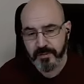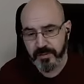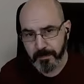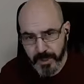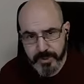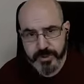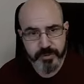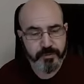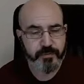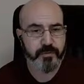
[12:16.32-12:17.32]
The
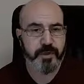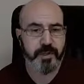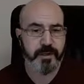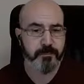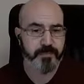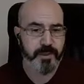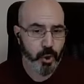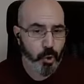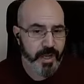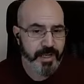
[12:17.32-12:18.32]
Bluetooth
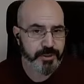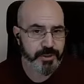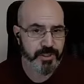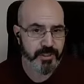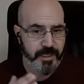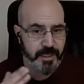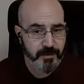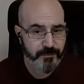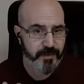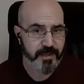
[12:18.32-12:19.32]
low energy
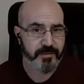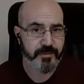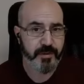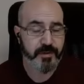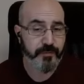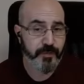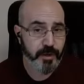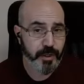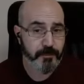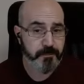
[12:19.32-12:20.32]
interface is
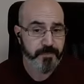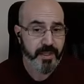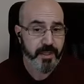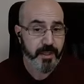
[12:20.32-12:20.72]
very